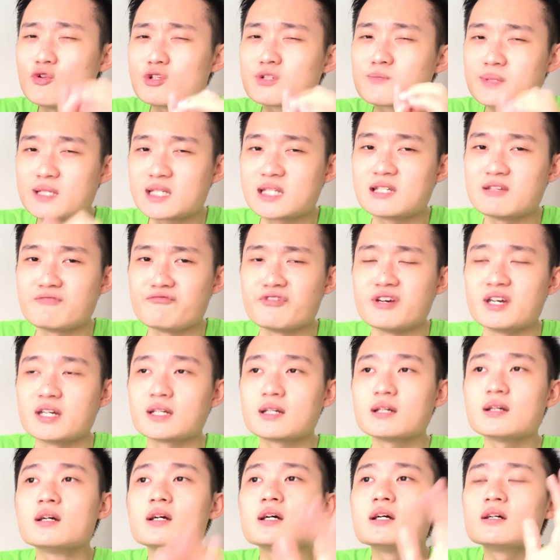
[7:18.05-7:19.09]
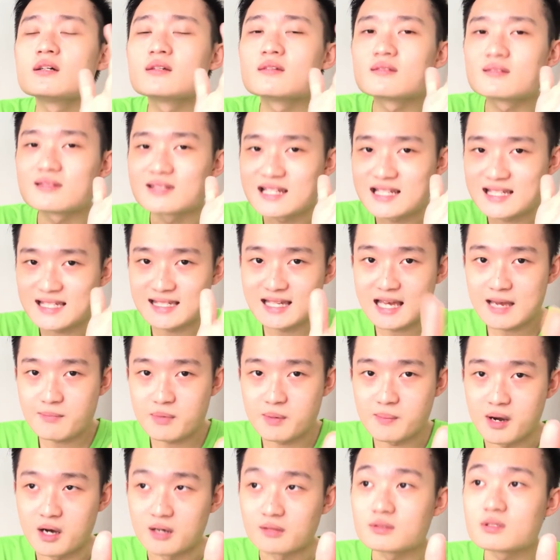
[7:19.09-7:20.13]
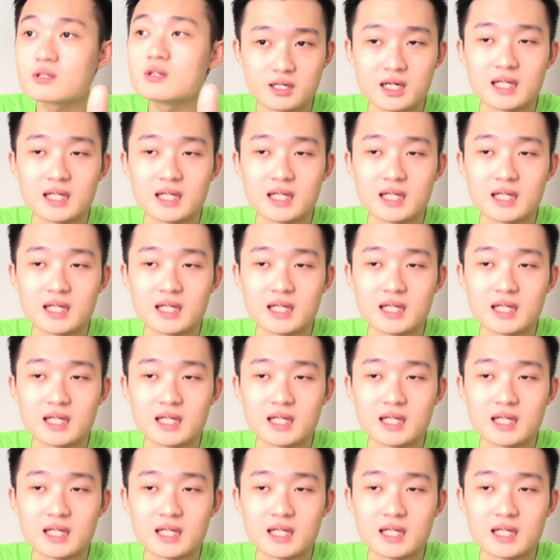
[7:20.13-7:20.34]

specific, the same amount.